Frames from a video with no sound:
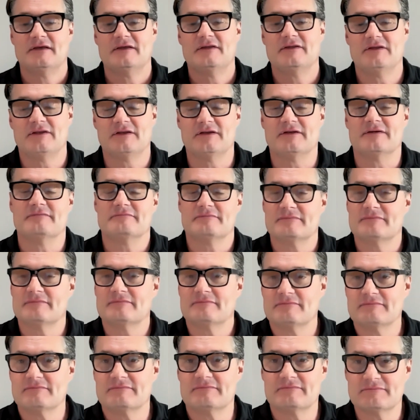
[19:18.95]
you know,
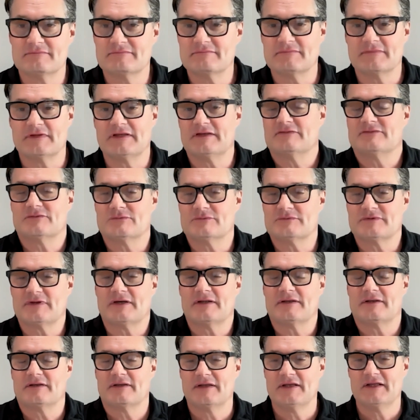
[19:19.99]
it's all done.